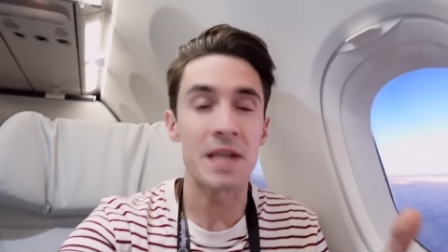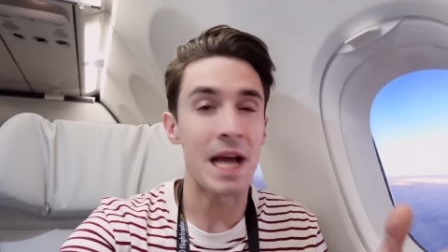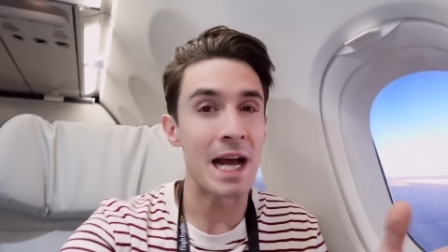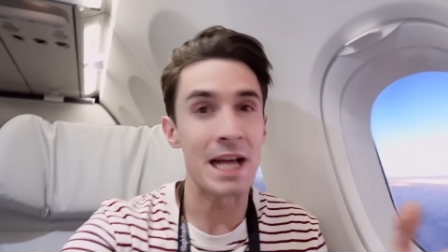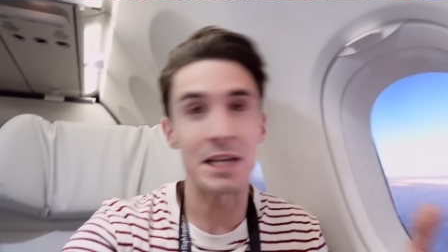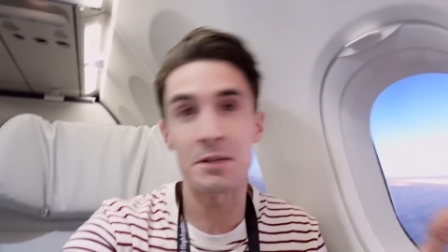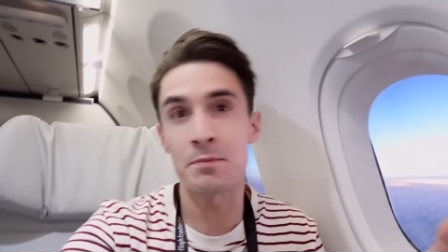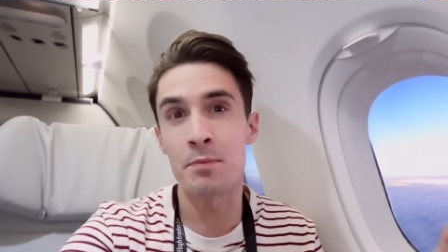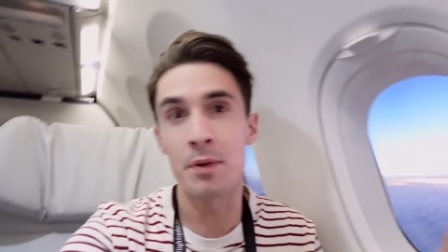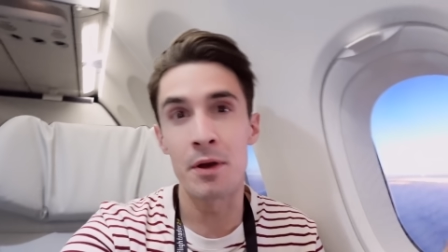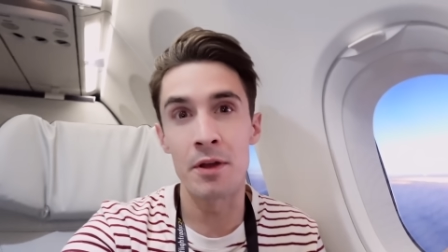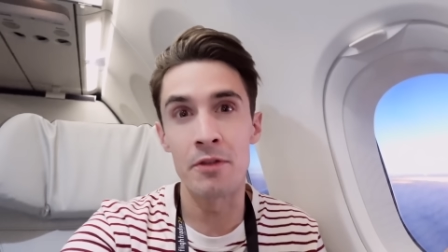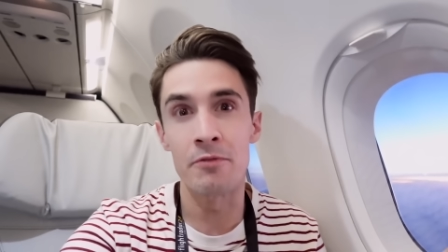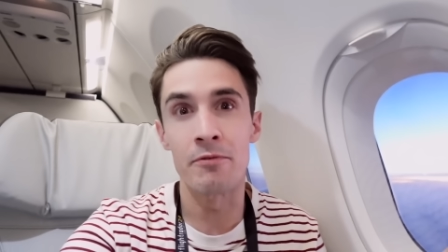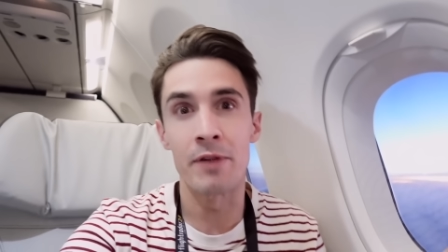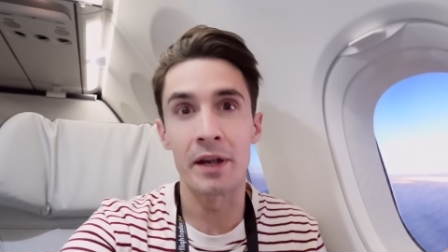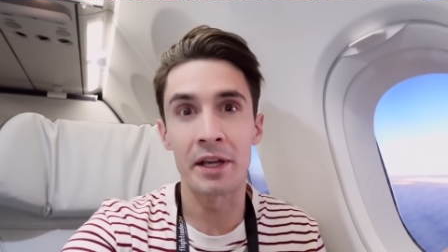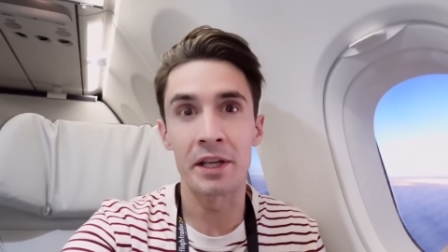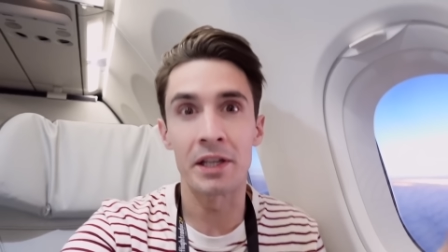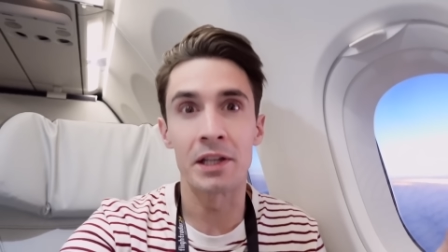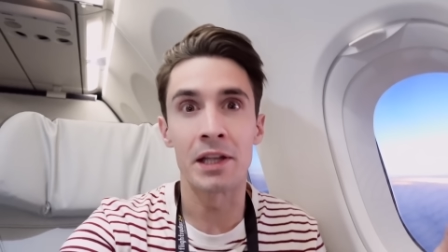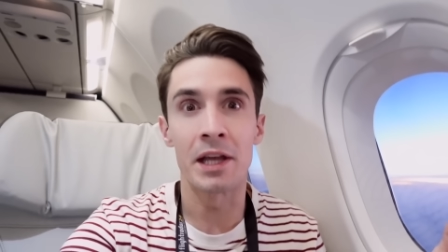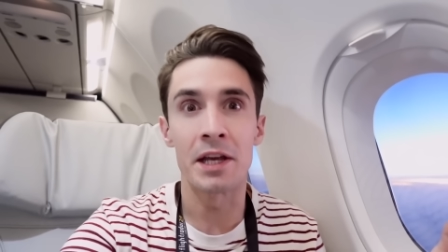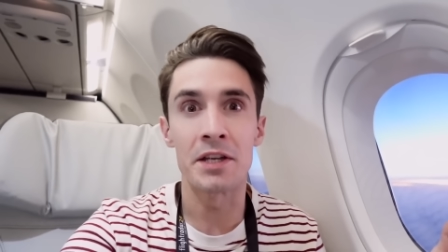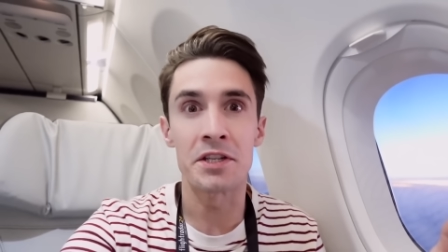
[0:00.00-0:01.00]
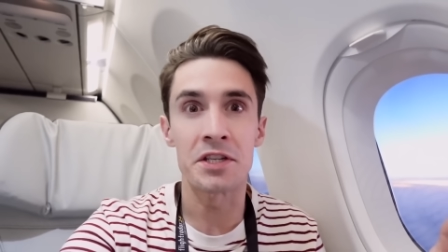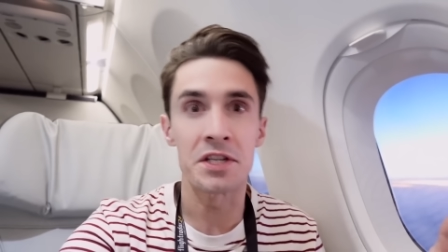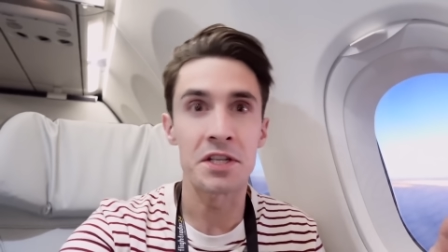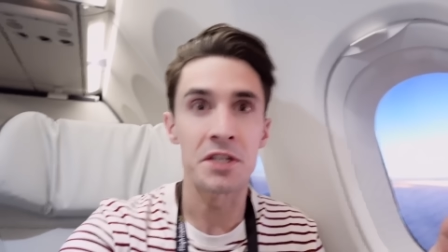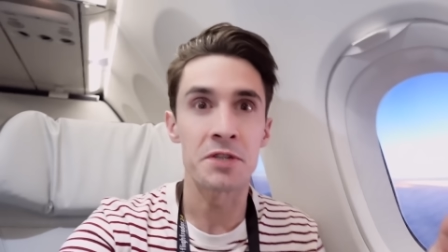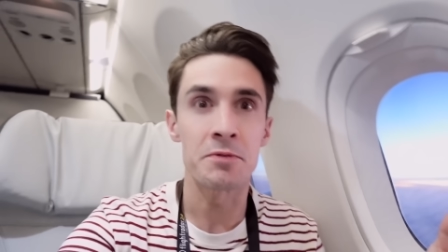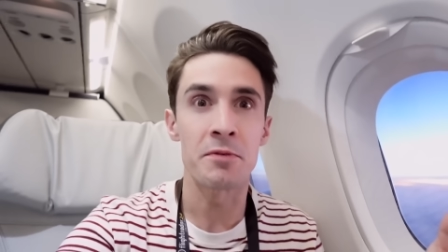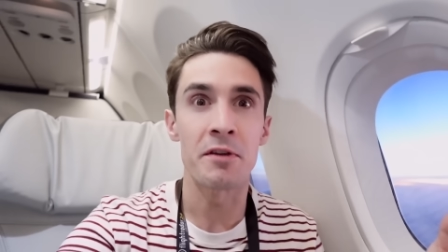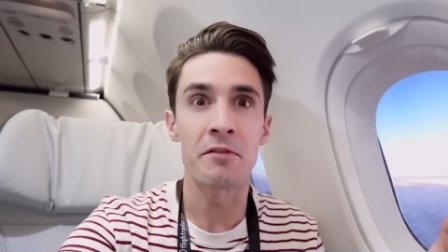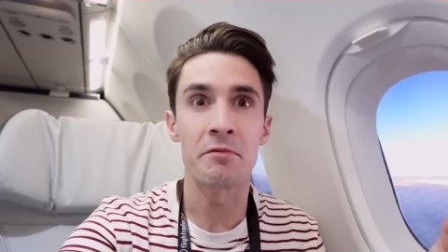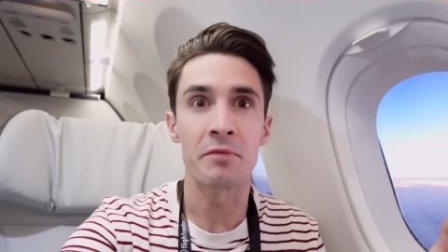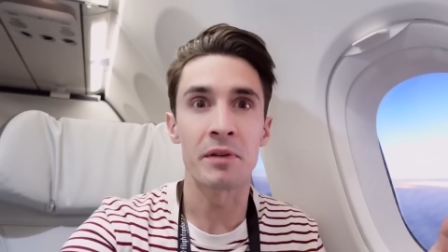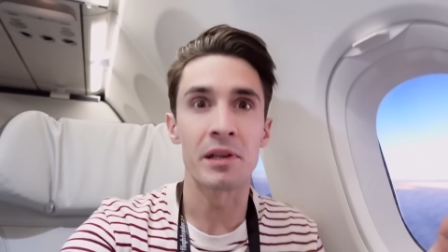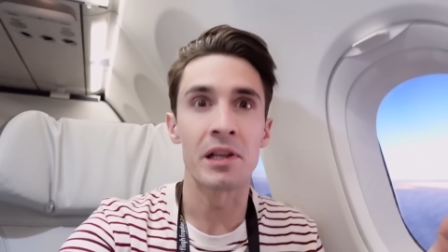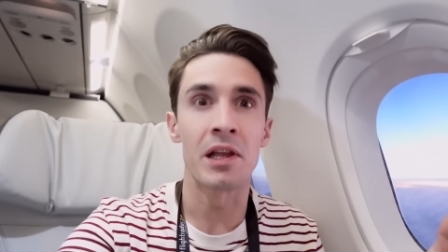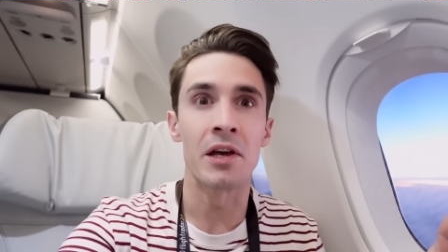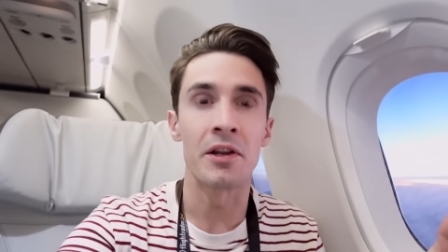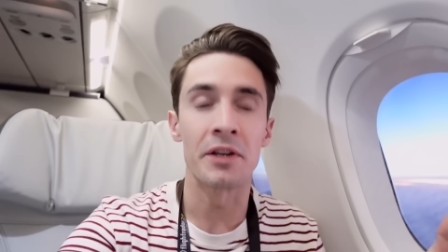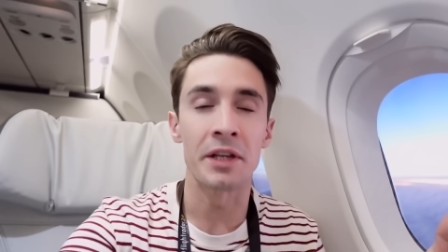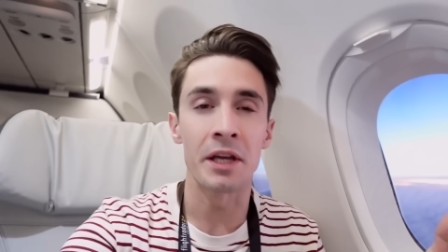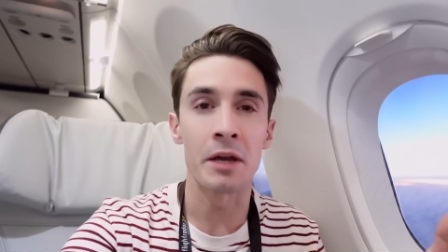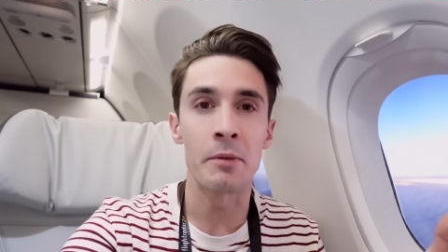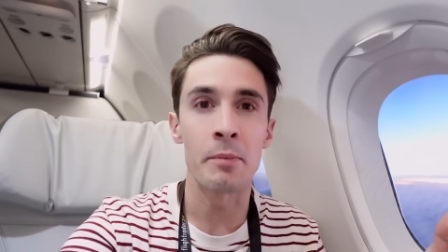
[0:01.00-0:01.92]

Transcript: as per the regulations we've been learning